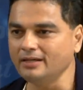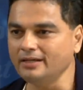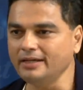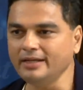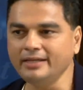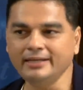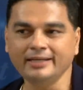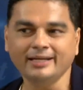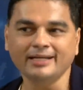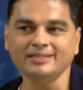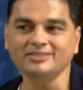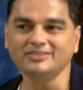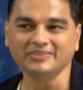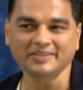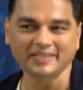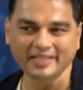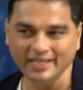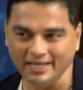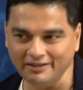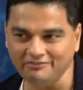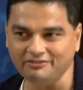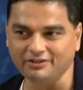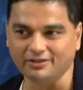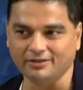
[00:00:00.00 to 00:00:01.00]
India has
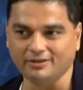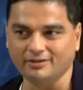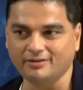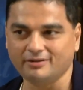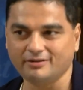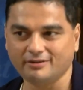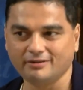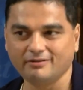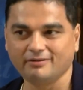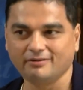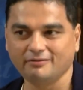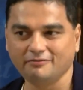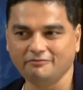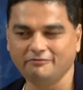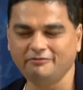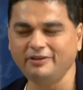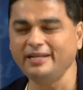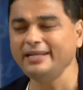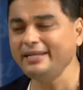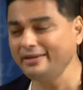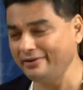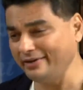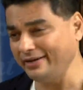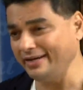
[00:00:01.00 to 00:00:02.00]
never,
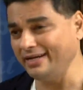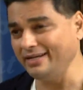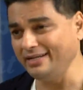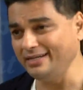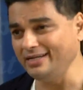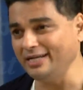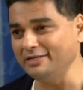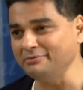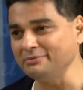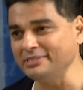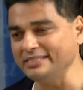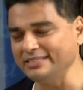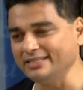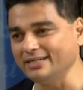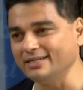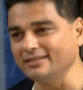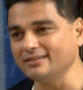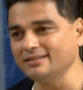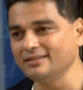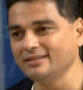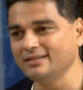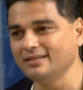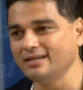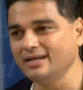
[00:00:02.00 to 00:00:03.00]
very rarely, let me say
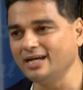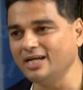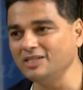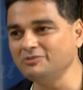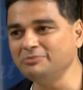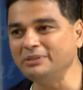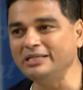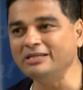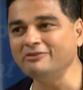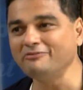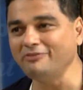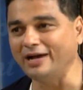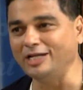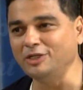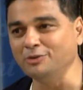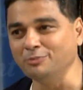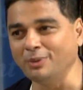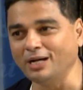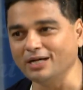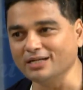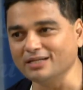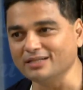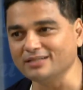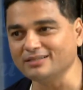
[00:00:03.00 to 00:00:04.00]
that, has been a value
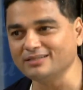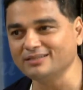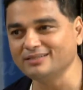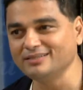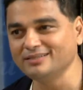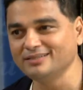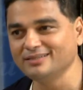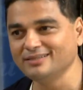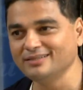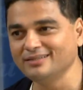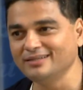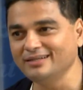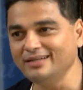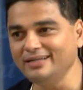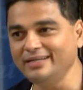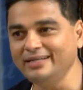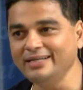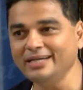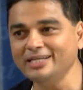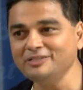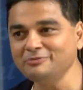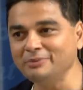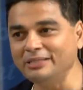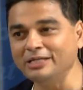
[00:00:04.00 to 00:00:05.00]
market.
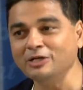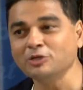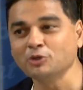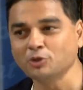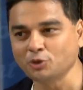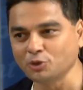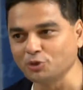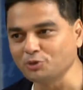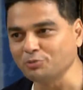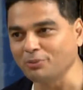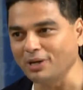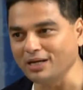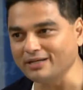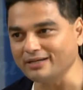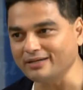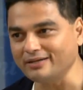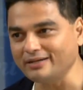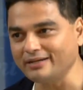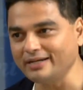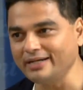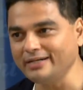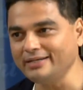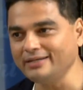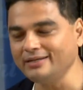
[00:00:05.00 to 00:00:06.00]
India has been a growth market,
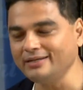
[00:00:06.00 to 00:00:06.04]
right?